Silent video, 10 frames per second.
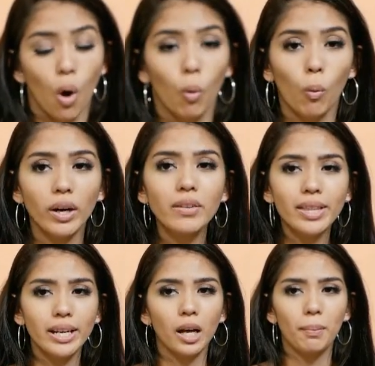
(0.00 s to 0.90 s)
One of
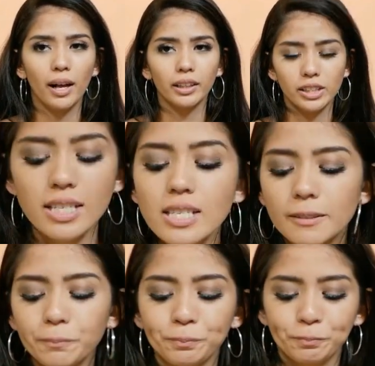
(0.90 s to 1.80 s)
the nail
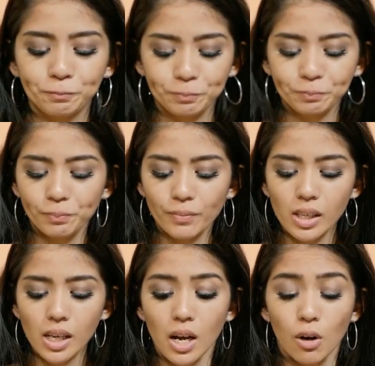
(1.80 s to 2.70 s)
polishes
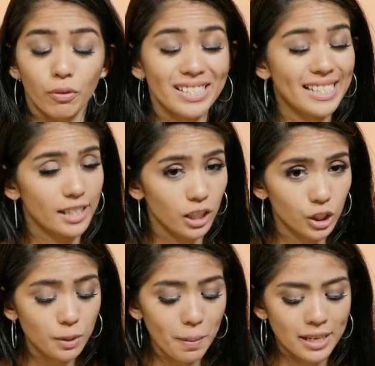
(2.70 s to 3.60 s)
for
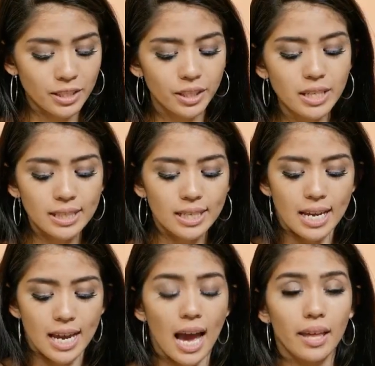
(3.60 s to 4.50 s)
600 pesos,
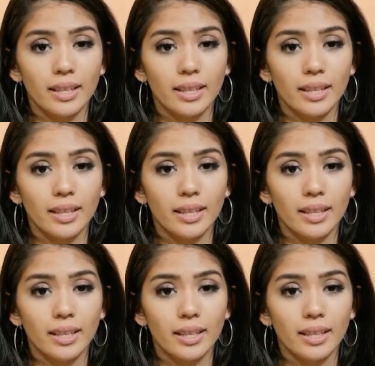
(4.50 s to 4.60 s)
and